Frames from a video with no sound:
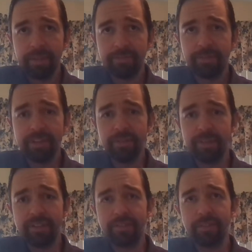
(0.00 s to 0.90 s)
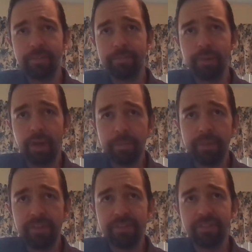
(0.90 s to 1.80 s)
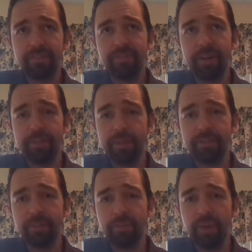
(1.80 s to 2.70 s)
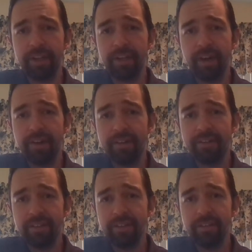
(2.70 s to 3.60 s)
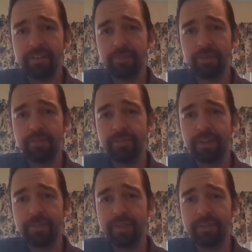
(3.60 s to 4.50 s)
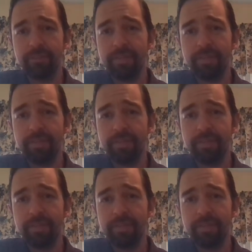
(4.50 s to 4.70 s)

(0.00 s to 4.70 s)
fundamental purpose, fundamental regularity, some sort of fundamental